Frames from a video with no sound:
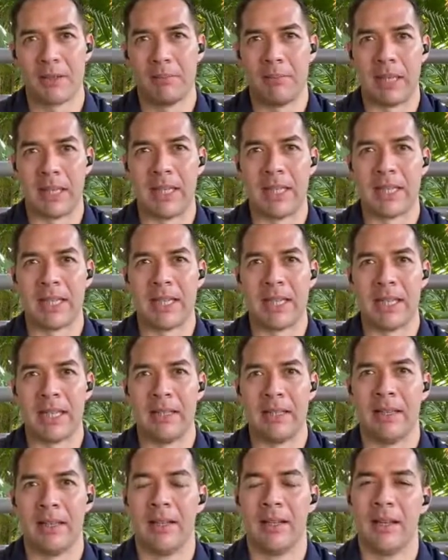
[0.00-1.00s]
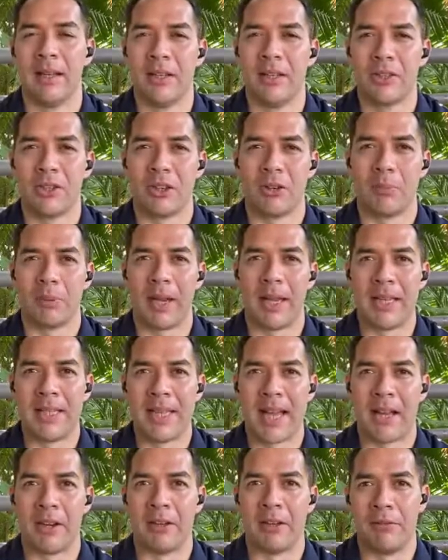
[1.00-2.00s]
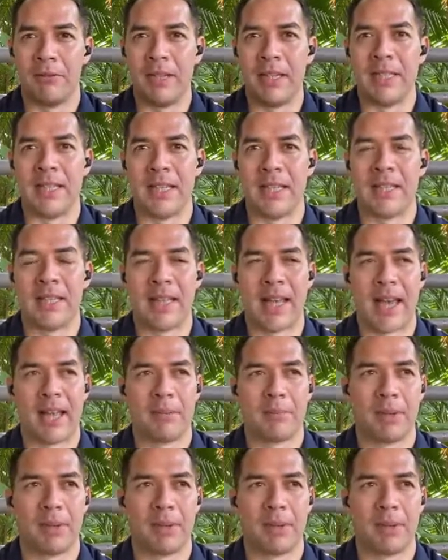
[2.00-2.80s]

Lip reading: media scene sort of plays out and feeds into that.